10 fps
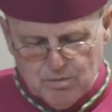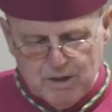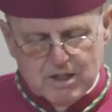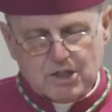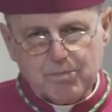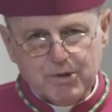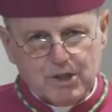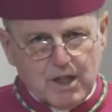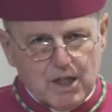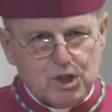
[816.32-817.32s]
Hear my
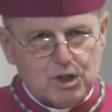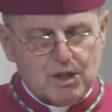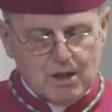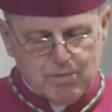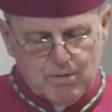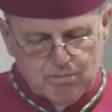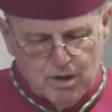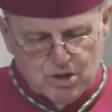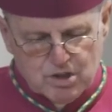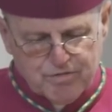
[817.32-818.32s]
supplication and be
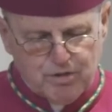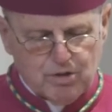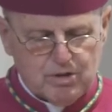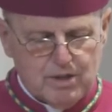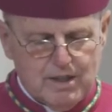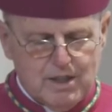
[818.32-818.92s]
merciful